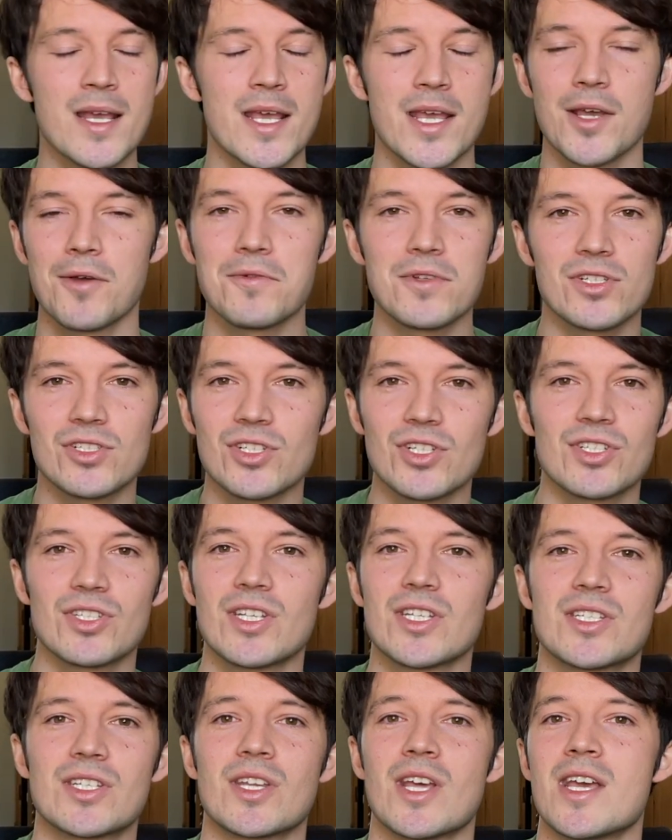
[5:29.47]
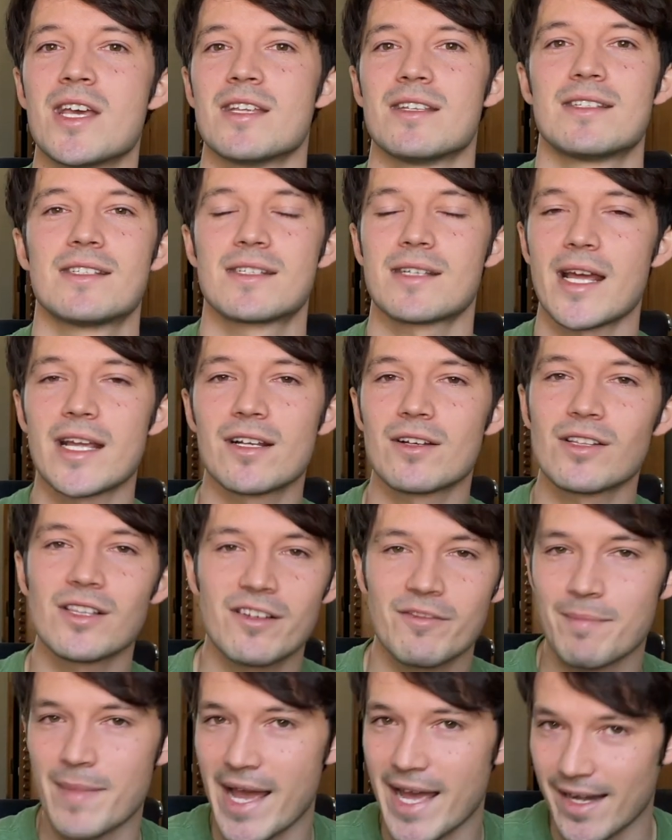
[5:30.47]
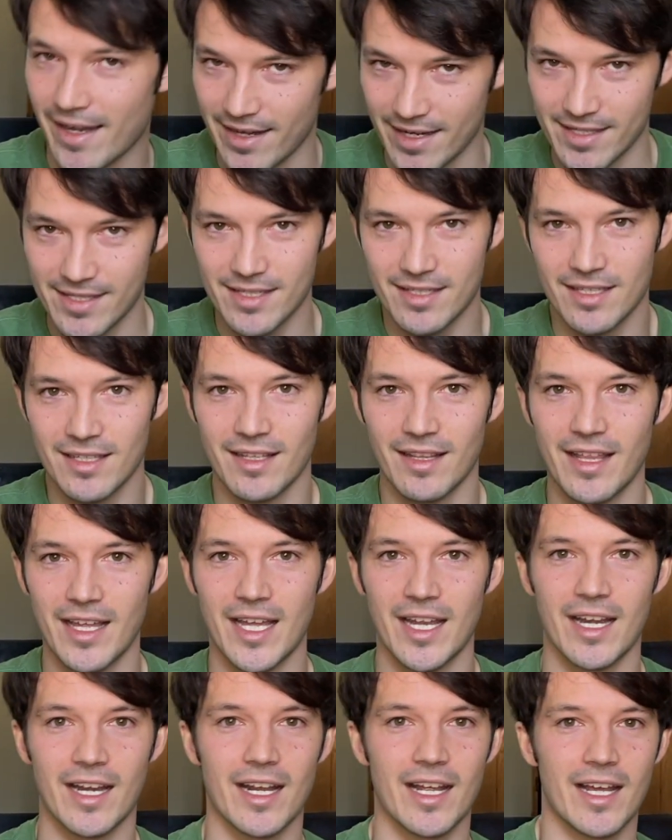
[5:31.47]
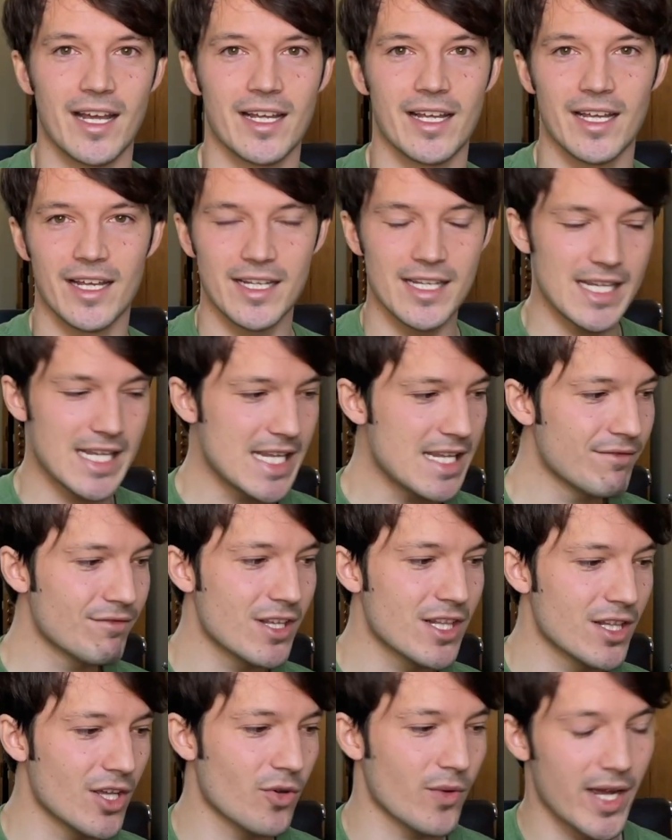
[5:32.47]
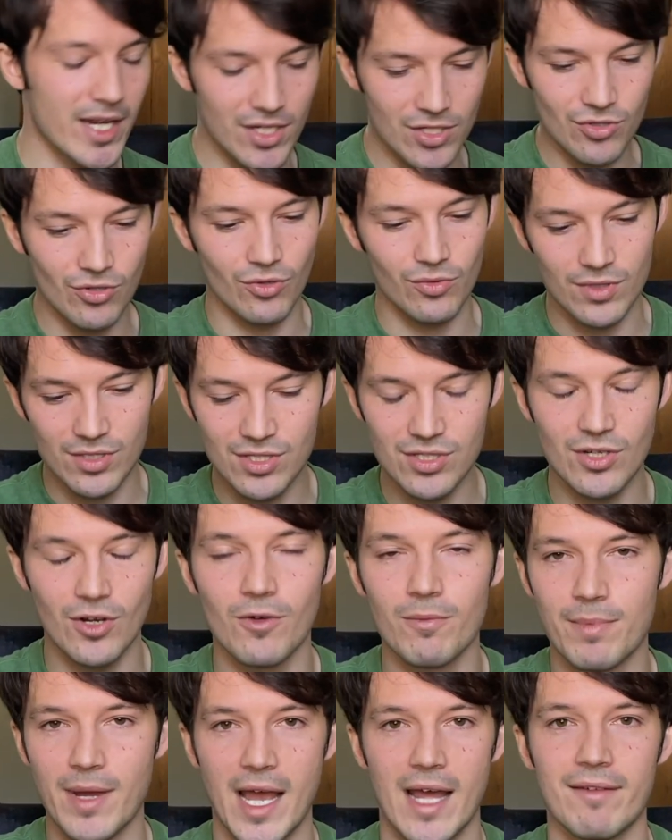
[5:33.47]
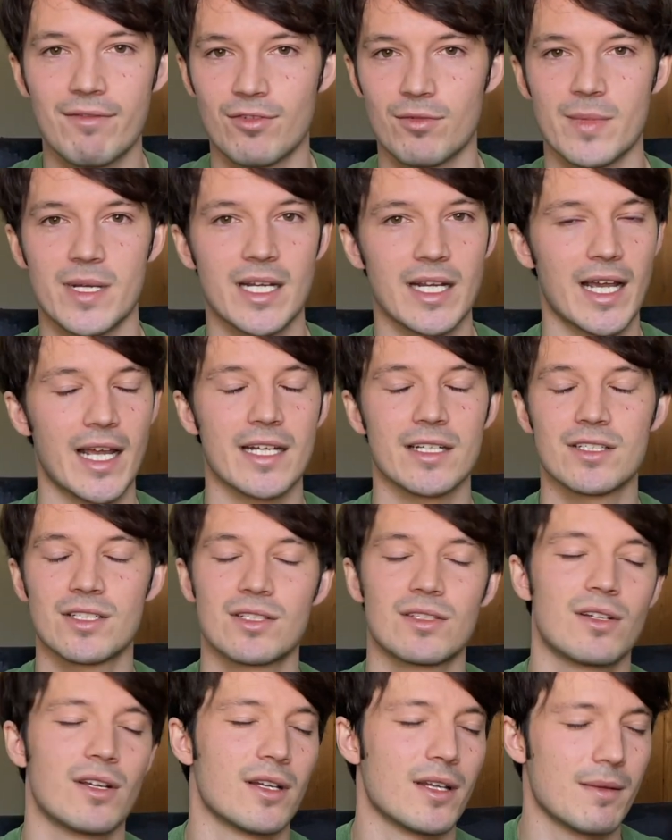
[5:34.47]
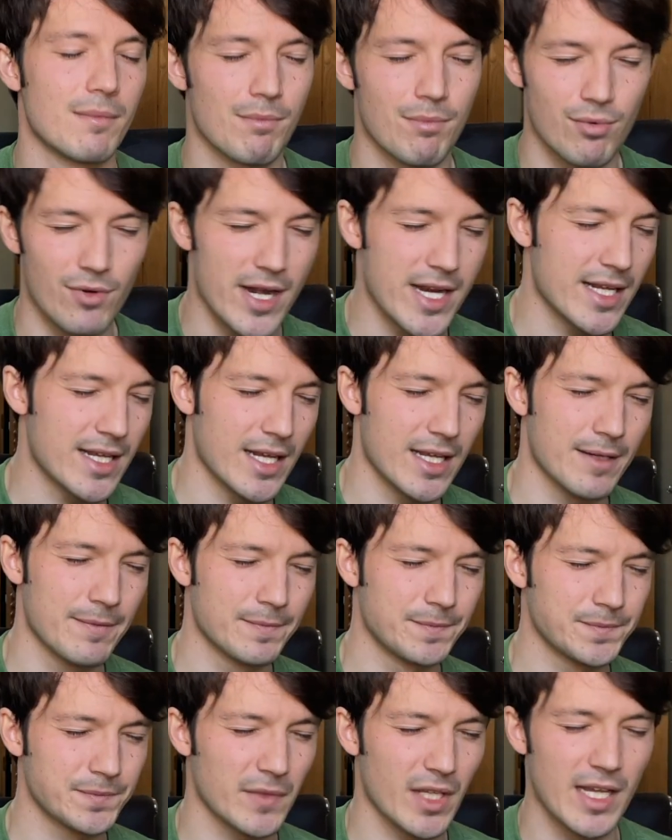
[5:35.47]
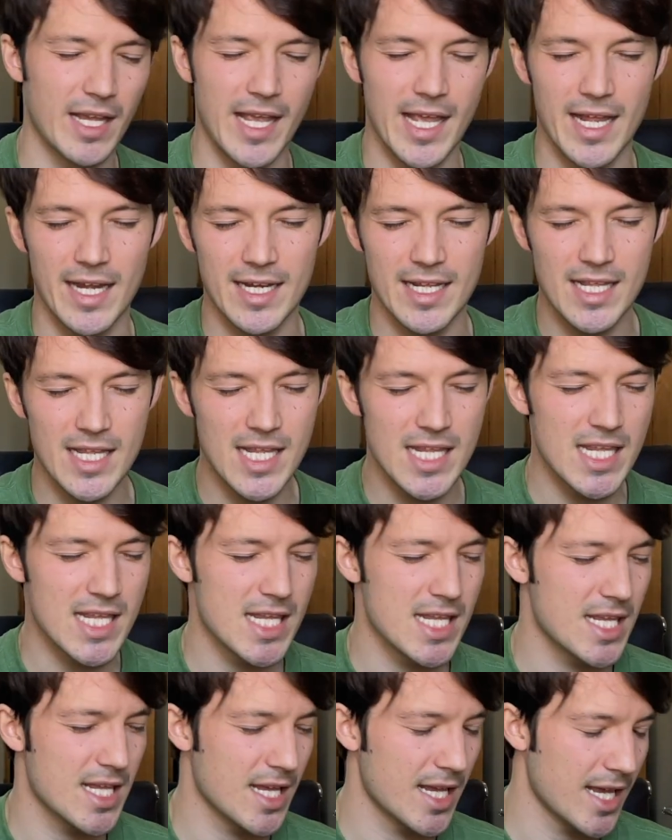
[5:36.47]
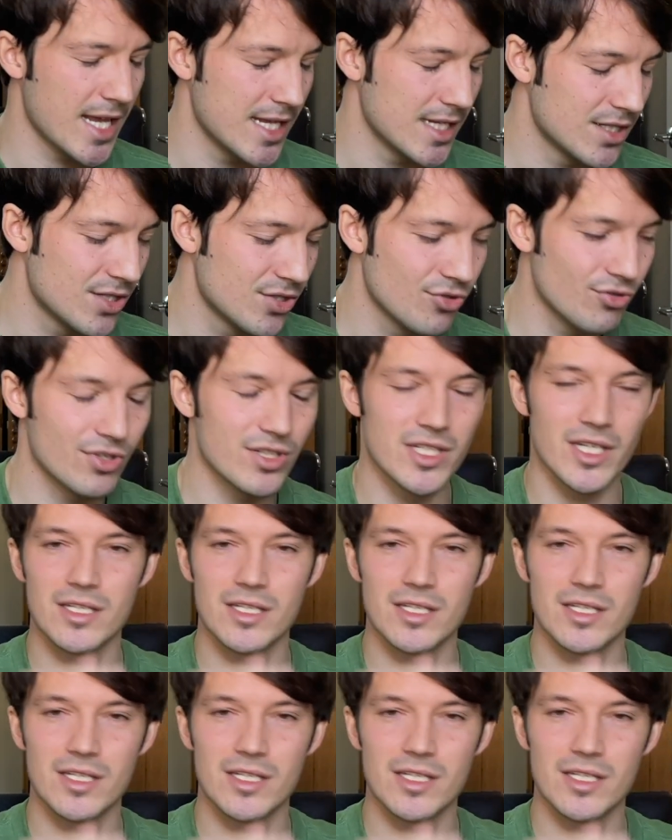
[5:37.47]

It was just this cycle of madness that even though I knew it was so bad for me, I just couldn't break it. And as soon as I